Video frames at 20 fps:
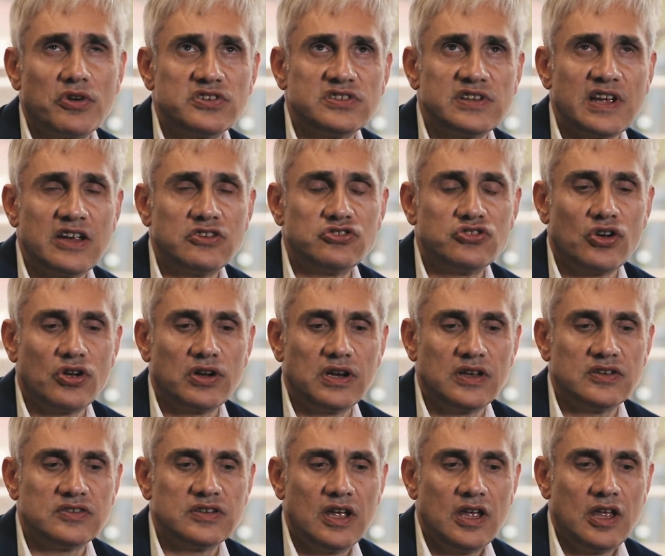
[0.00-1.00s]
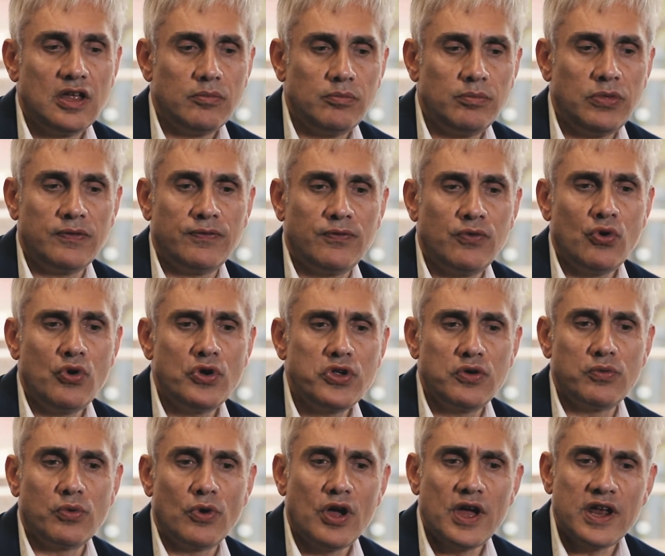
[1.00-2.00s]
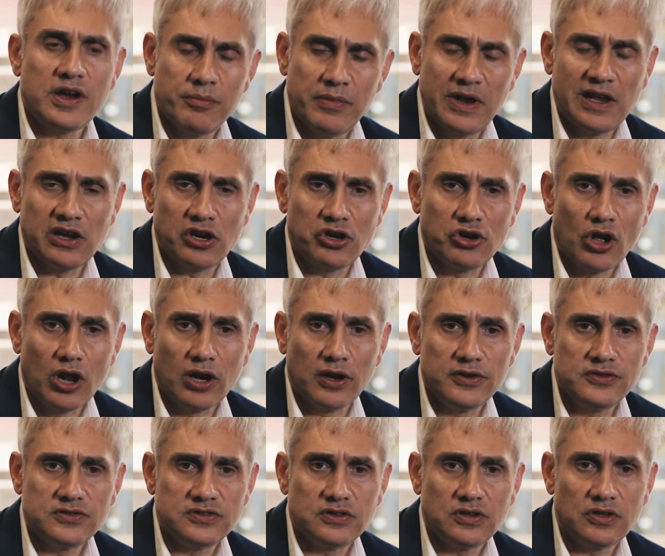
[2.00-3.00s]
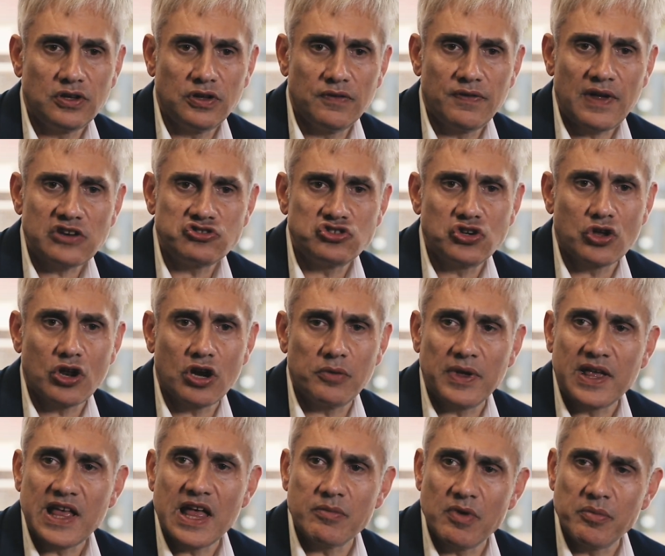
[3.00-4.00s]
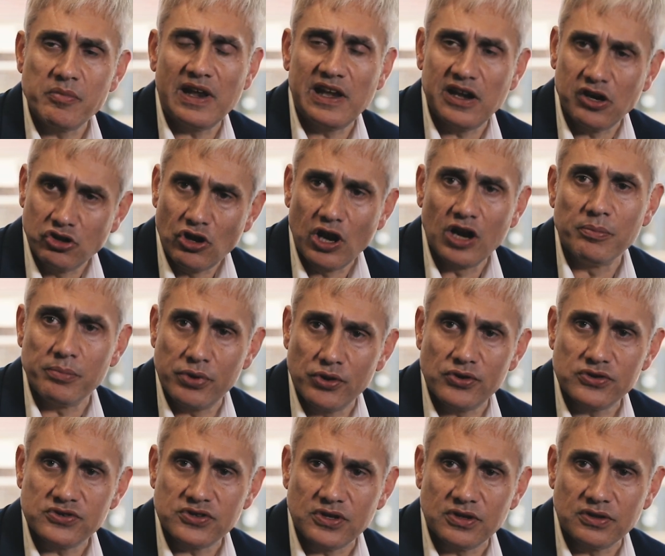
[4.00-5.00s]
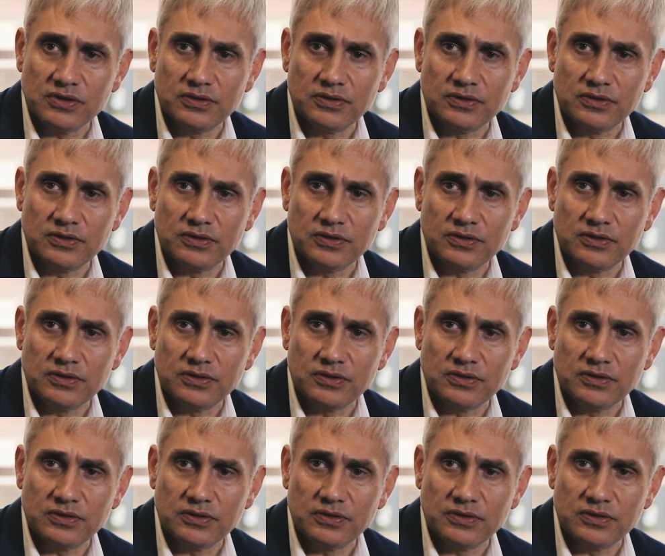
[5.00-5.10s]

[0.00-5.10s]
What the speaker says: what you're saying, John, is before you write $1 million, you've actually got to become $1 million person.